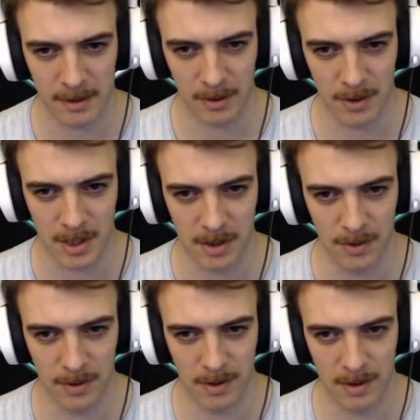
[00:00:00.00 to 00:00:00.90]
Good
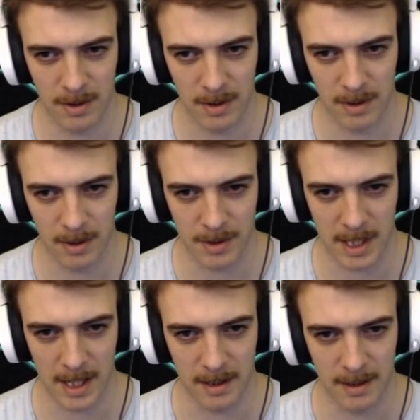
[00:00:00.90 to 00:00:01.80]
suit. No
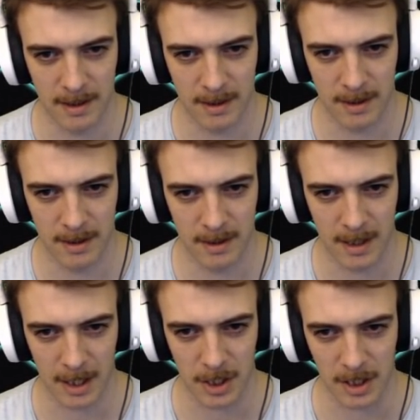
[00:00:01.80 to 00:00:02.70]
10.
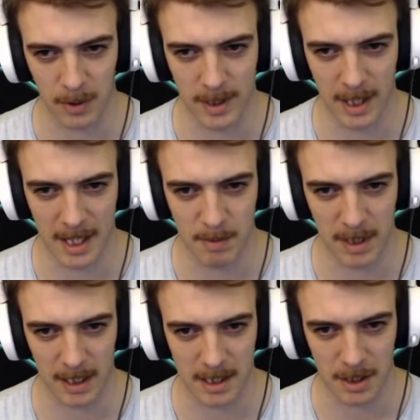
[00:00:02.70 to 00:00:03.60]
Actually, the queen 9's
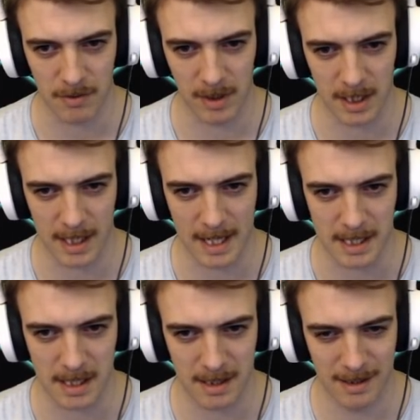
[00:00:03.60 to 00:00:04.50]
beating us, I just realized.
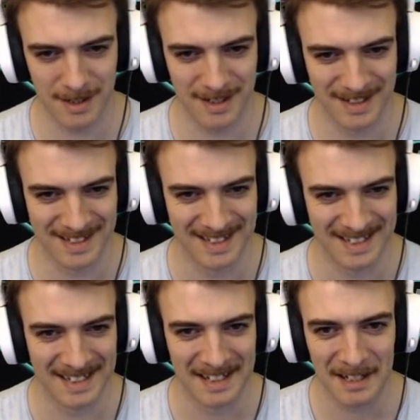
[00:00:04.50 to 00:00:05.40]
Ace!
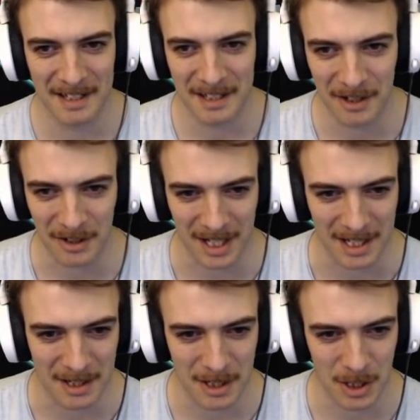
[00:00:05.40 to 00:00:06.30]

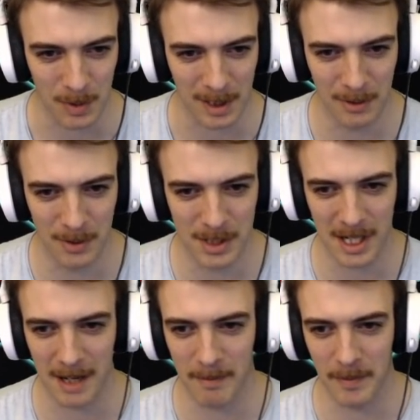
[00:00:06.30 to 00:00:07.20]
Okay, so we lose
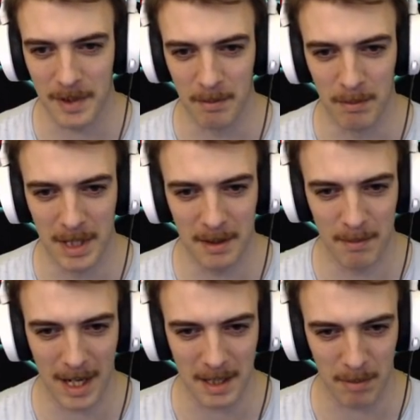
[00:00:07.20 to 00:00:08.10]
the
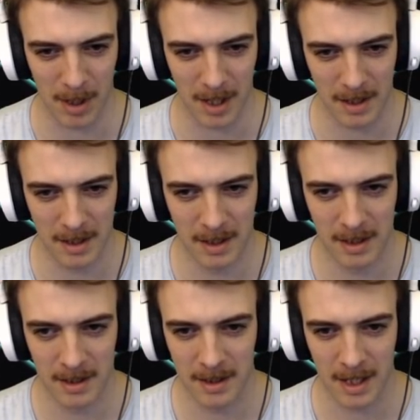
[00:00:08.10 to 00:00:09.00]
main pot,
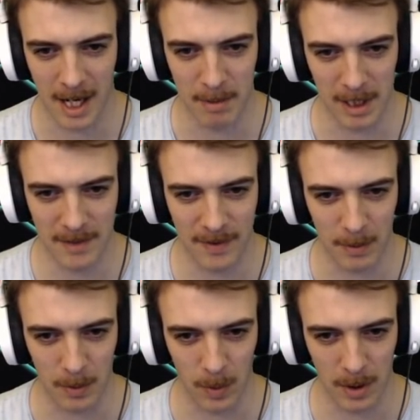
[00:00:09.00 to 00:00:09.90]
I believe, and
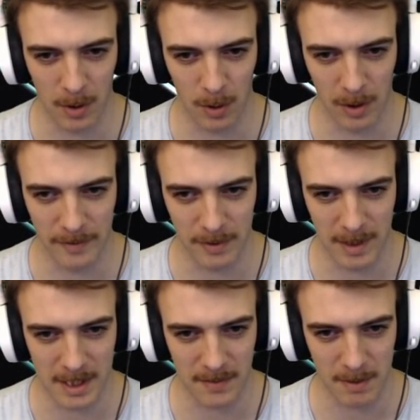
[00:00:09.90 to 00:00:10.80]
we win all of the
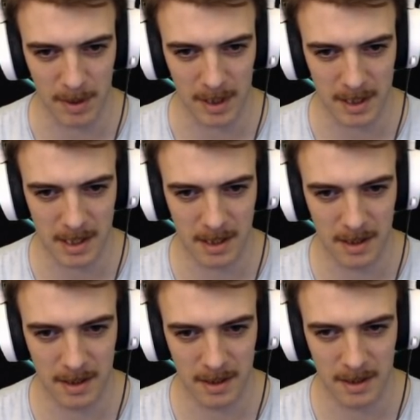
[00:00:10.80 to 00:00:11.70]
rest of the pots.
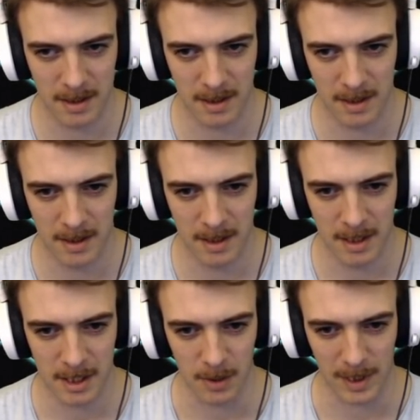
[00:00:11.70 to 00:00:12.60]

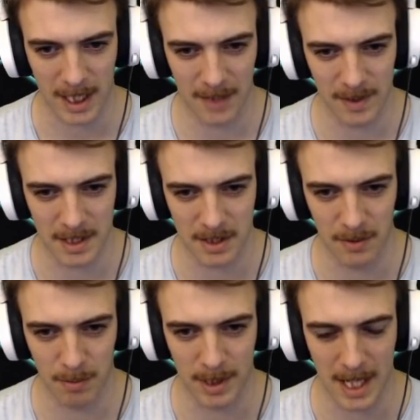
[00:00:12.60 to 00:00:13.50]
So we cover this
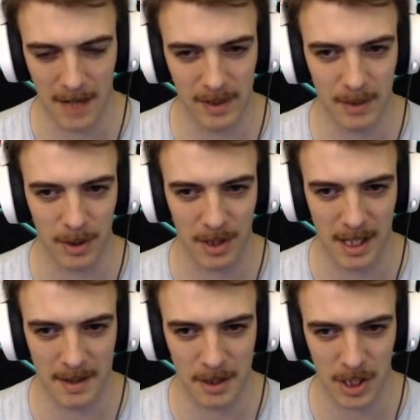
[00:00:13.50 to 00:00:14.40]
dude pretty heavily. We got
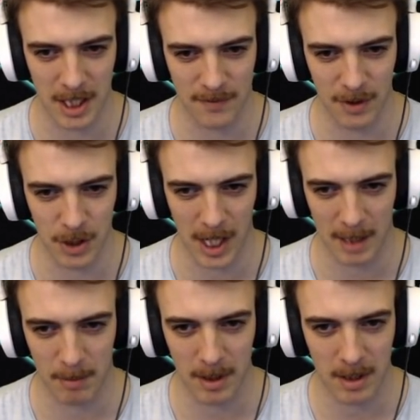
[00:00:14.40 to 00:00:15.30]
another chance for a
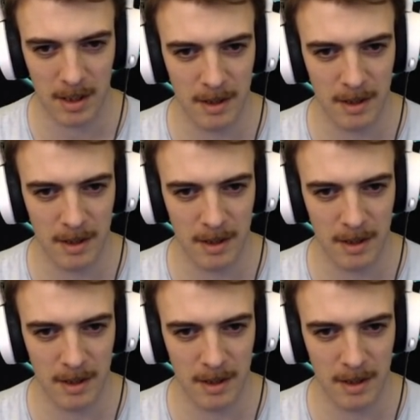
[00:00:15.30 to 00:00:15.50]
jackpot.